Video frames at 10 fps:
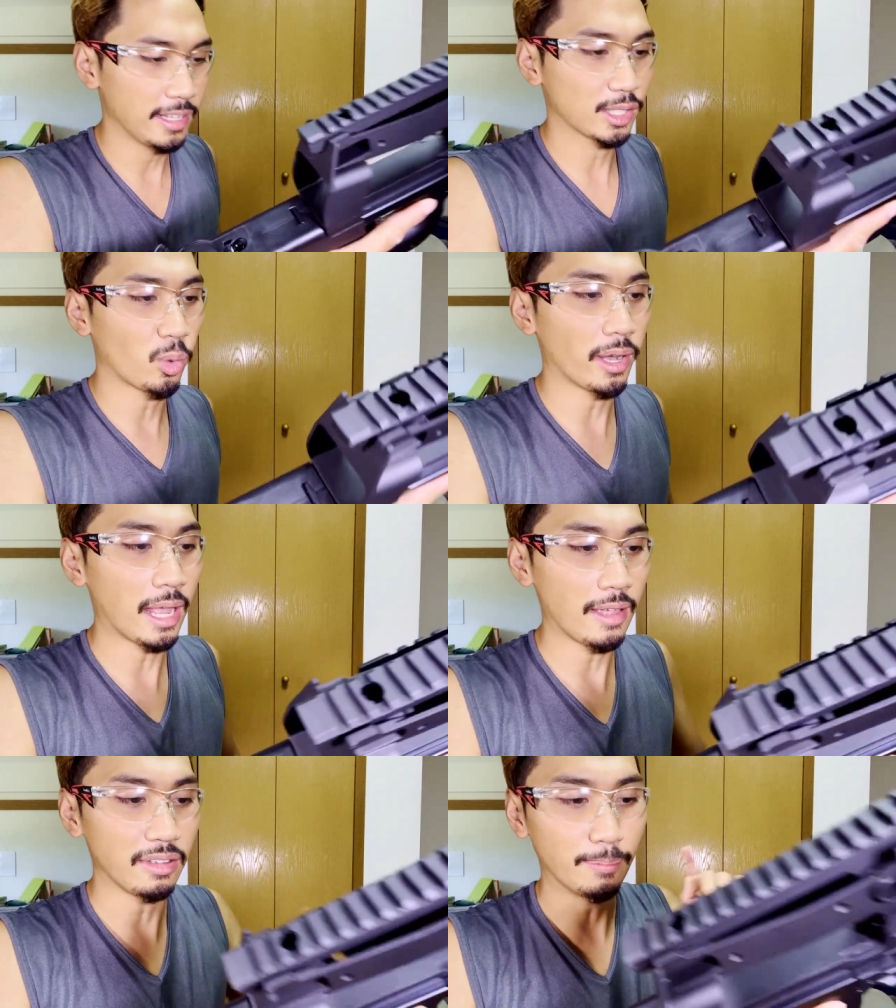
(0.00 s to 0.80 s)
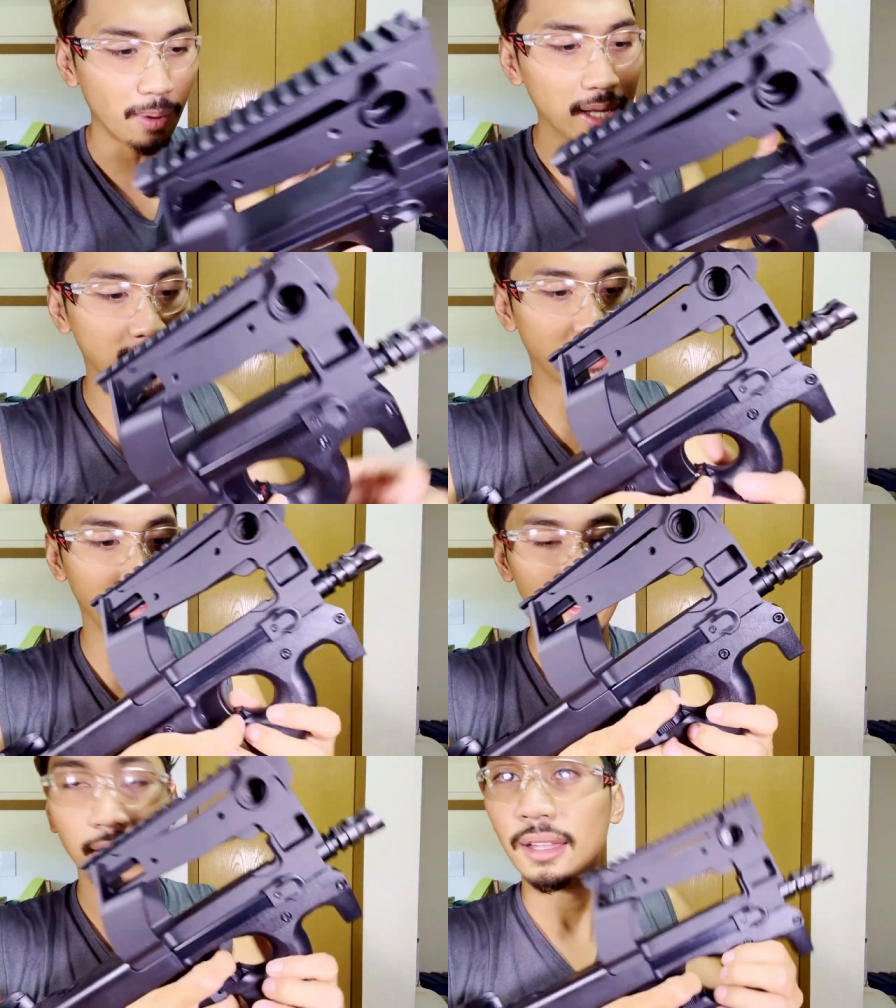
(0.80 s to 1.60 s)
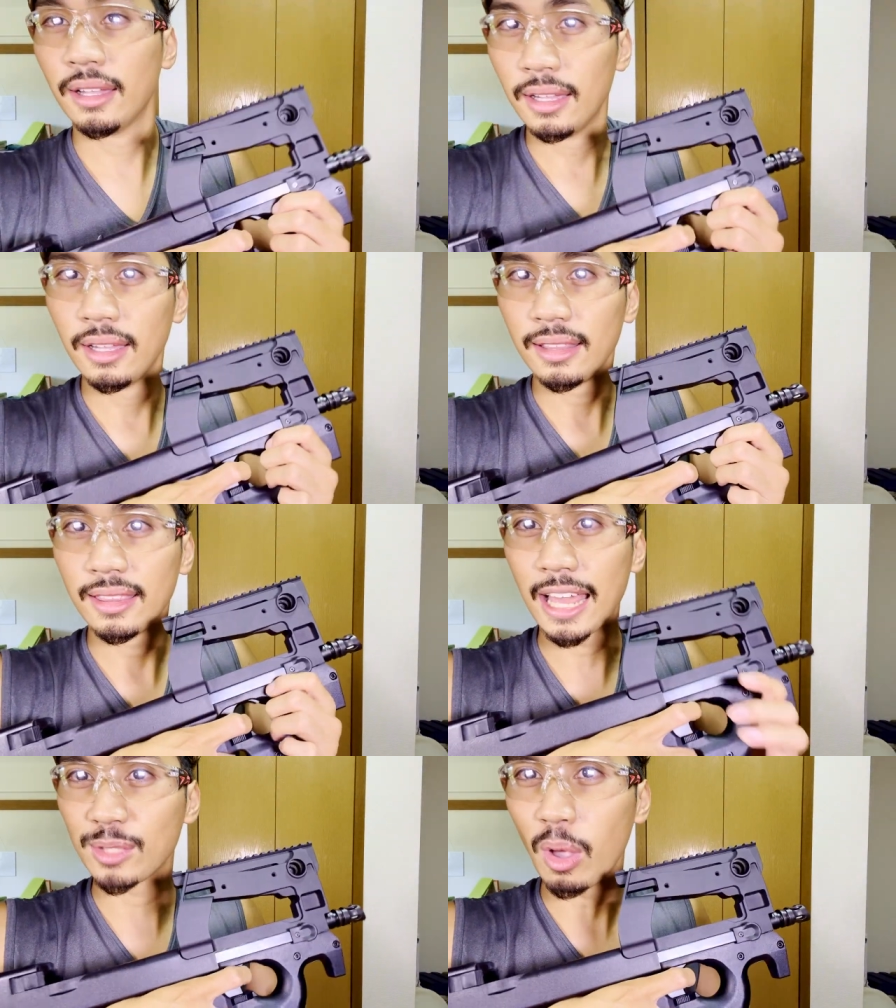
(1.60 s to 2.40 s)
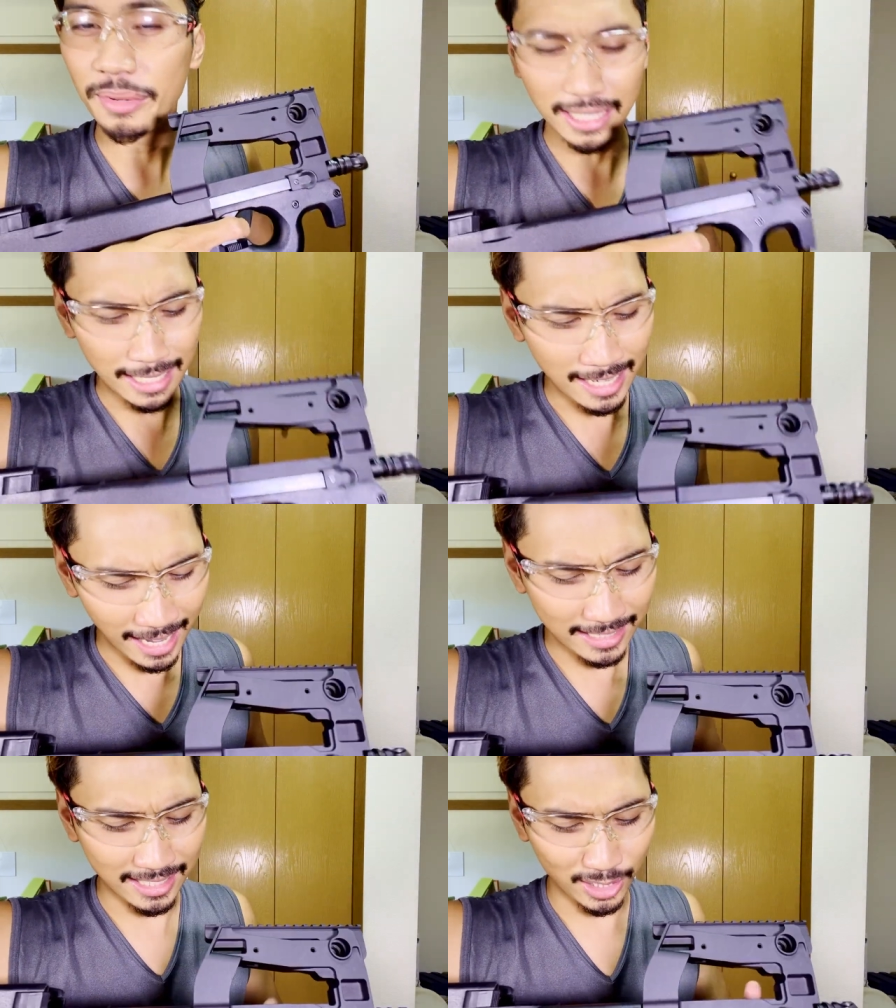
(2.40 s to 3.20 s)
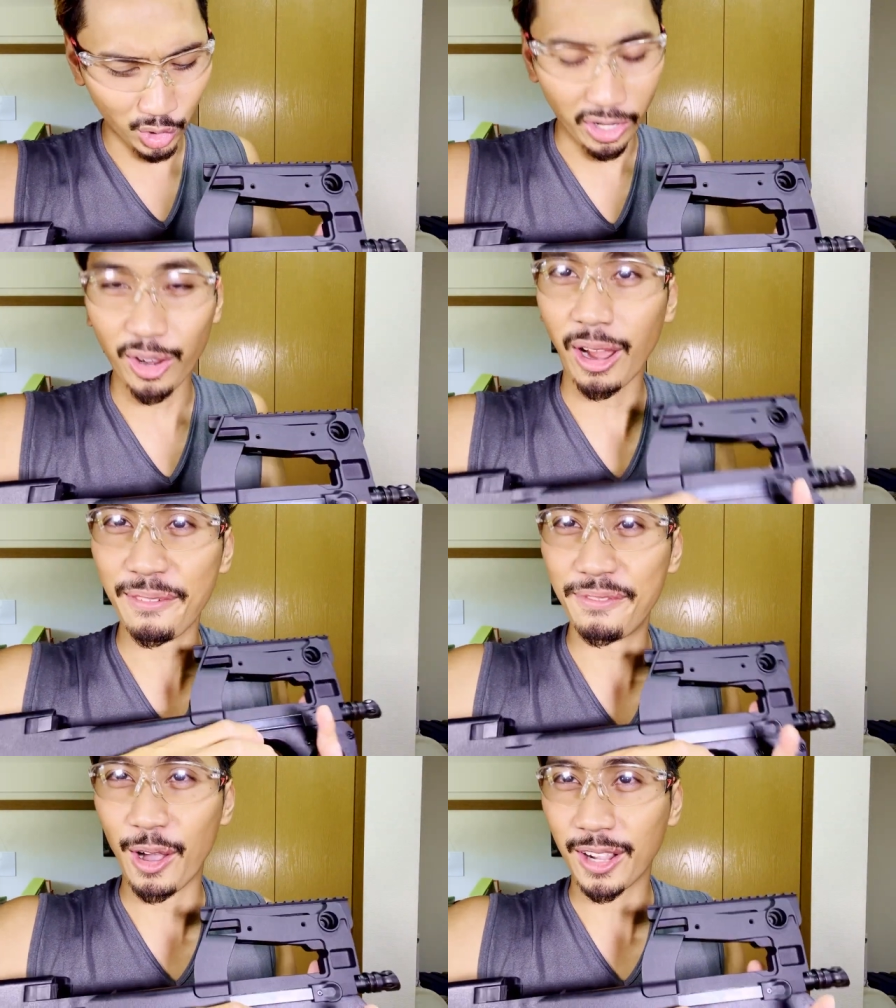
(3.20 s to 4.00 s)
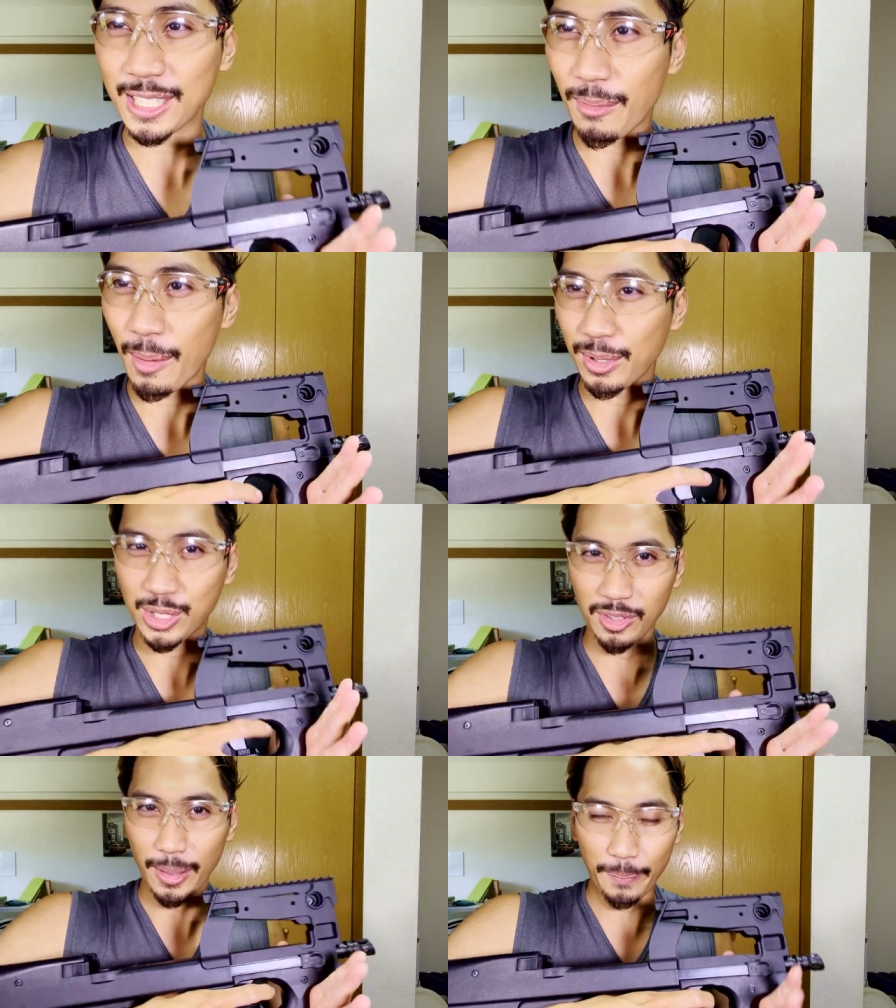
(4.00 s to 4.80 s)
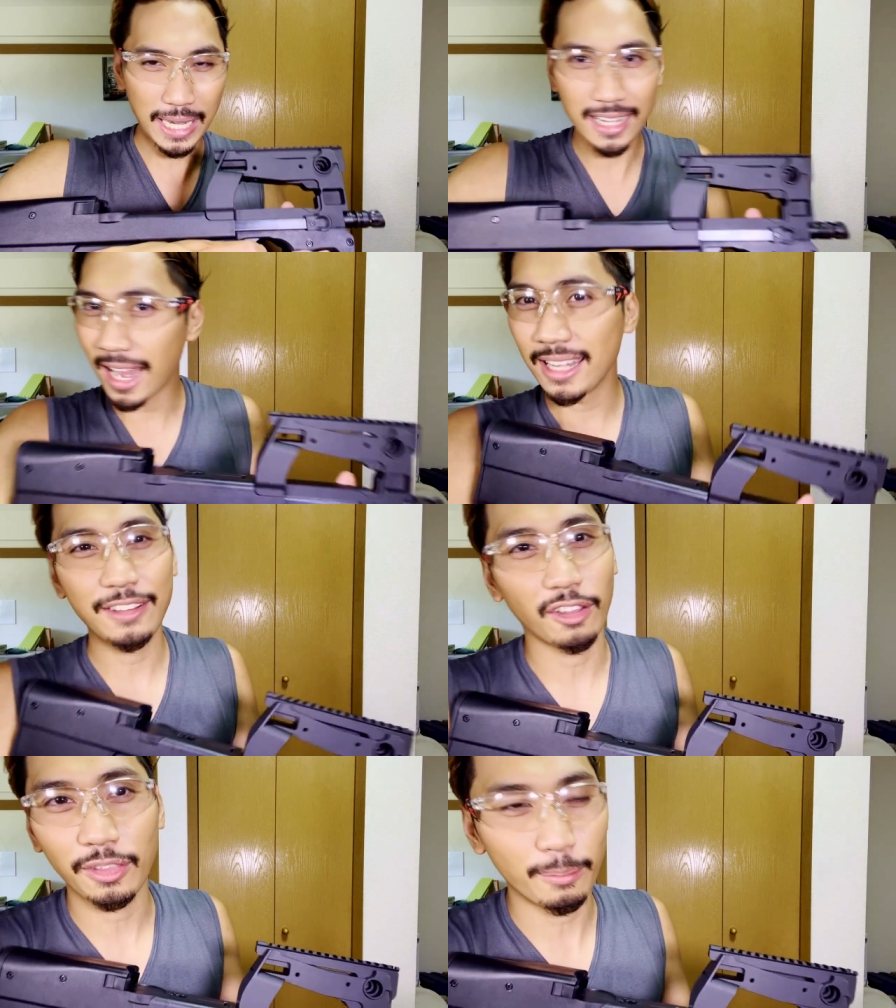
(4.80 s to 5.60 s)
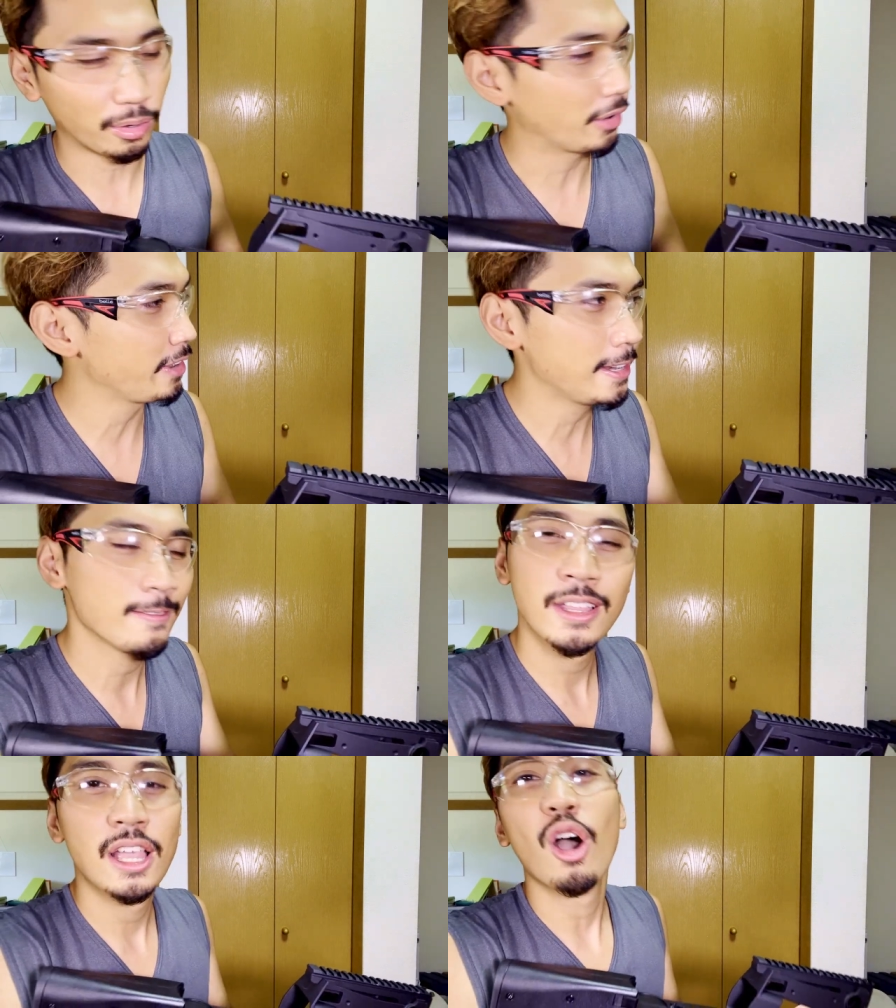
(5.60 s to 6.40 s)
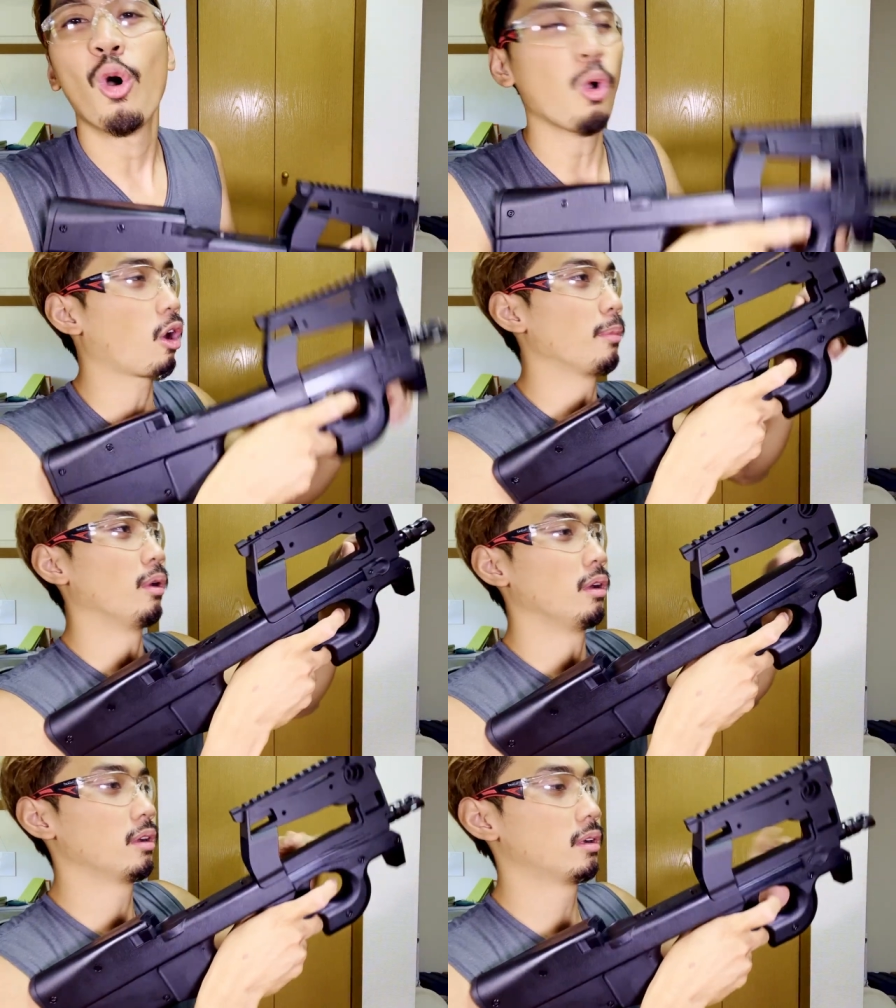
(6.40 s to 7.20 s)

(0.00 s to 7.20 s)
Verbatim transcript: is quite heavy. But that is probably the nicest trigger I've felt because I remember shooting the P90 on the Marui. Horrible.